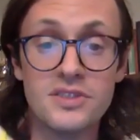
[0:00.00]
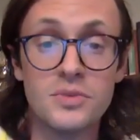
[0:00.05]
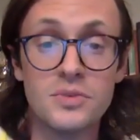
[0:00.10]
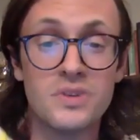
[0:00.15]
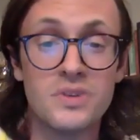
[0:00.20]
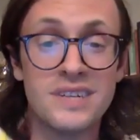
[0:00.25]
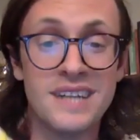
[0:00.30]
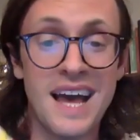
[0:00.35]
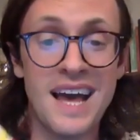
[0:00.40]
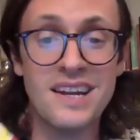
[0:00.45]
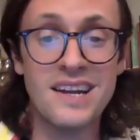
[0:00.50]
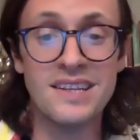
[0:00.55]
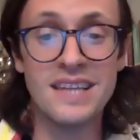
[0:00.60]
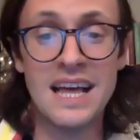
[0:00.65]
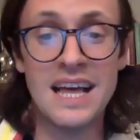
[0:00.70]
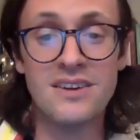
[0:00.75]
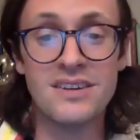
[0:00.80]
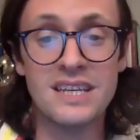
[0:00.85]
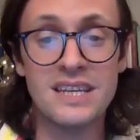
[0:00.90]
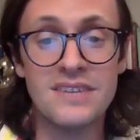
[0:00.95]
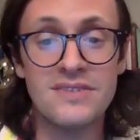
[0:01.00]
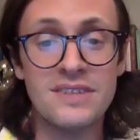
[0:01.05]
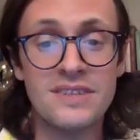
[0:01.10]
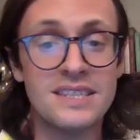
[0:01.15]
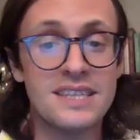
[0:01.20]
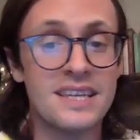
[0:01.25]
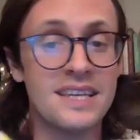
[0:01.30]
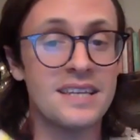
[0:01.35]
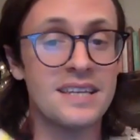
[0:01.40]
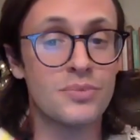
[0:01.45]
were not allowed even
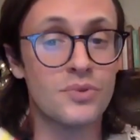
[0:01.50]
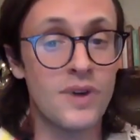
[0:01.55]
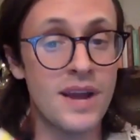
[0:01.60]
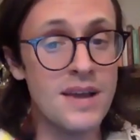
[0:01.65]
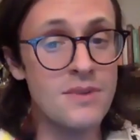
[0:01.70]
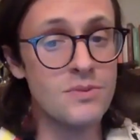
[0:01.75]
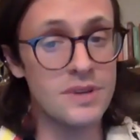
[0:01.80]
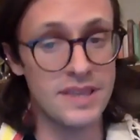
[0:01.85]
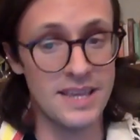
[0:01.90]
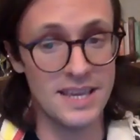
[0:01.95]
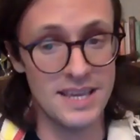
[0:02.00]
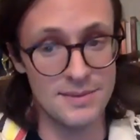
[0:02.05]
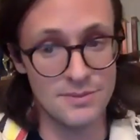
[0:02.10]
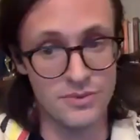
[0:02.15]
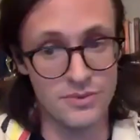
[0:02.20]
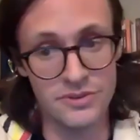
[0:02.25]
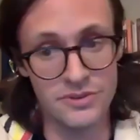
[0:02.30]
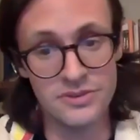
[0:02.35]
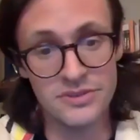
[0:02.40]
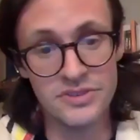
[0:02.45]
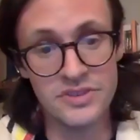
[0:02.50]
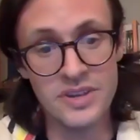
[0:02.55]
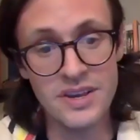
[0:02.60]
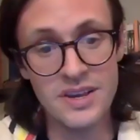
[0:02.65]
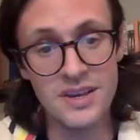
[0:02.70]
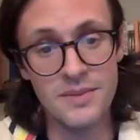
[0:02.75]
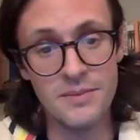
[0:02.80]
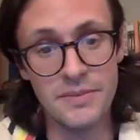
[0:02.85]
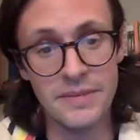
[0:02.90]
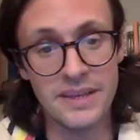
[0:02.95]
to eat bread with Hebrews
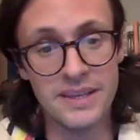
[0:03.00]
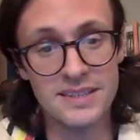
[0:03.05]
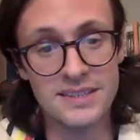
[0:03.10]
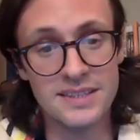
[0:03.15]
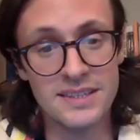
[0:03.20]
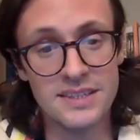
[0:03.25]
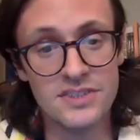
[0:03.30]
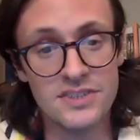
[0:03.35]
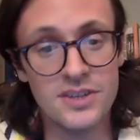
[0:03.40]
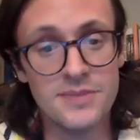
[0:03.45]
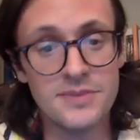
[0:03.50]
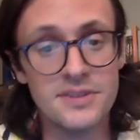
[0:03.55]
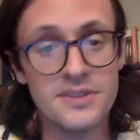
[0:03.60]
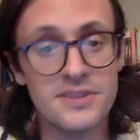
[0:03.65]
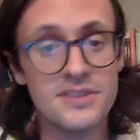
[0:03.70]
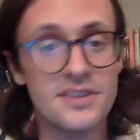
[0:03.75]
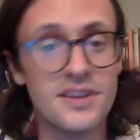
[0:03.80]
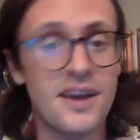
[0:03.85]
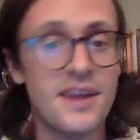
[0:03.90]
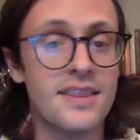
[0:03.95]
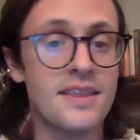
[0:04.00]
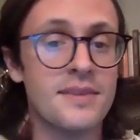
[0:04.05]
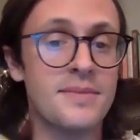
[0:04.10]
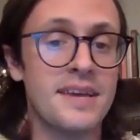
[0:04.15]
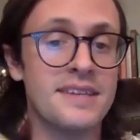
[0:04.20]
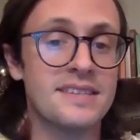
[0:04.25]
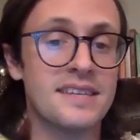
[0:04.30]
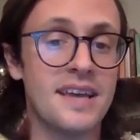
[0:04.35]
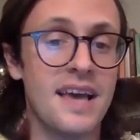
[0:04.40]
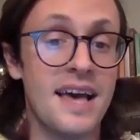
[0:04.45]
because the Egyptians saw them
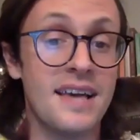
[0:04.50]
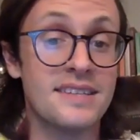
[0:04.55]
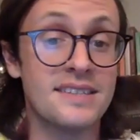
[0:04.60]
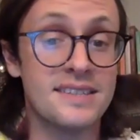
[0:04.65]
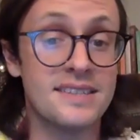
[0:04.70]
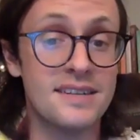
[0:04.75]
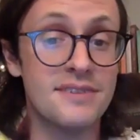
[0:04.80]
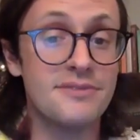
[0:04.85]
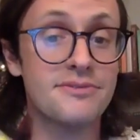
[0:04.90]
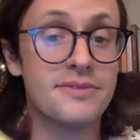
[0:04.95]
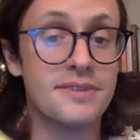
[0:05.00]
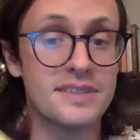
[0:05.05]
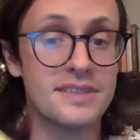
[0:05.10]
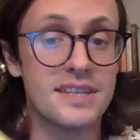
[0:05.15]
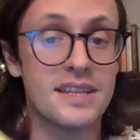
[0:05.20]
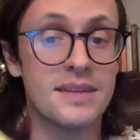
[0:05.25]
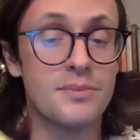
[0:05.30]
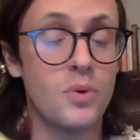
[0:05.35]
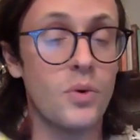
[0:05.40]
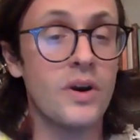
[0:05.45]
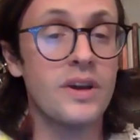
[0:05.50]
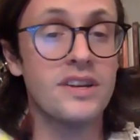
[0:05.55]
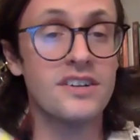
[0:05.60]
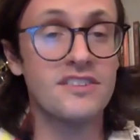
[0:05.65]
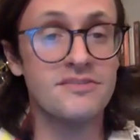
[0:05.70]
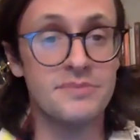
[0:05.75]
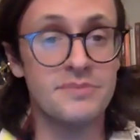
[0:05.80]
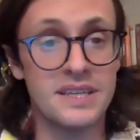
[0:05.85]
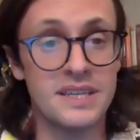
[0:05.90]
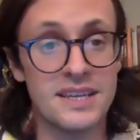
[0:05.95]
as different to the point
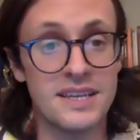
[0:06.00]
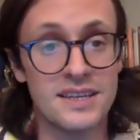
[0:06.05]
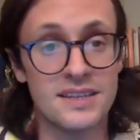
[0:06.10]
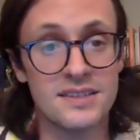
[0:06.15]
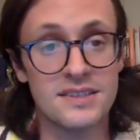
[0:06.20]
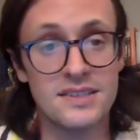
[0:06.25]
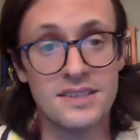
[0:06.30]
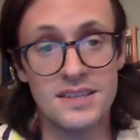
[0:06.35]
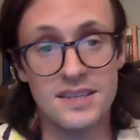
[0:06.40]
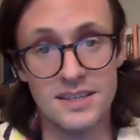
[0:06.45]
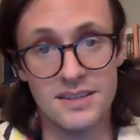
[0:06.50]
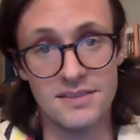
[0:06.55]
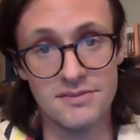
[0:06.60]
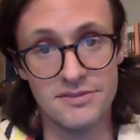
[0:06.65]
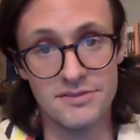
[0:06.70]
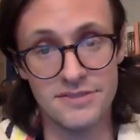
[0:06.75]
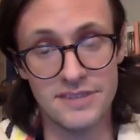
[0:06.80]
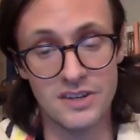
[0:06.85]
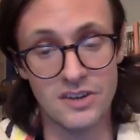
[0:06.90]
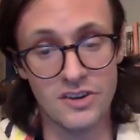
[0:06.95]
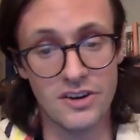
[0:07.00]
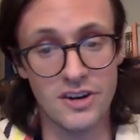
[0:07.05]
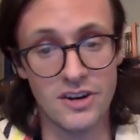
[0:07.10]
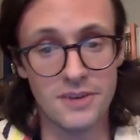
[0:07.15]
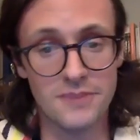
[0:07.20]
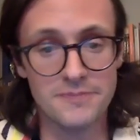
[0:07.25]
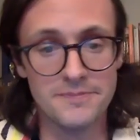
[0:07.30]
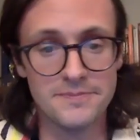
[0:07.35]
of being inferior.